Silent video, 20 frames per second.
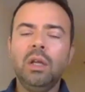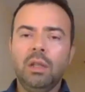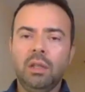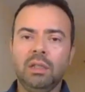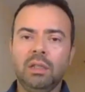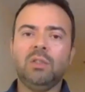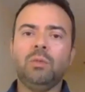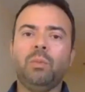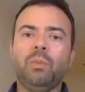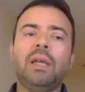
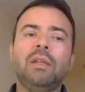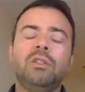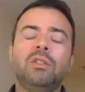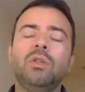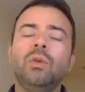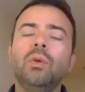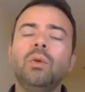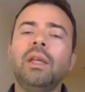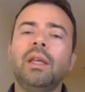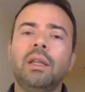this space
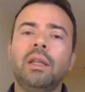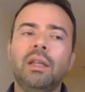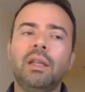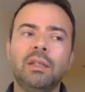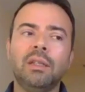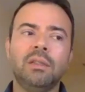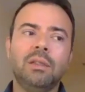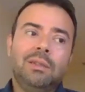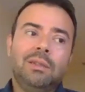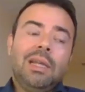doing it
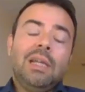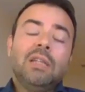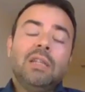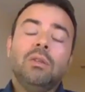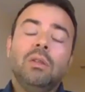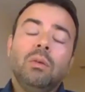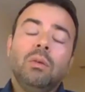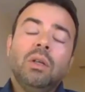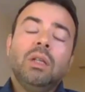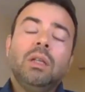is
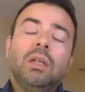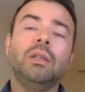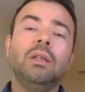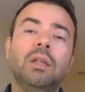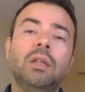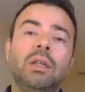actually working.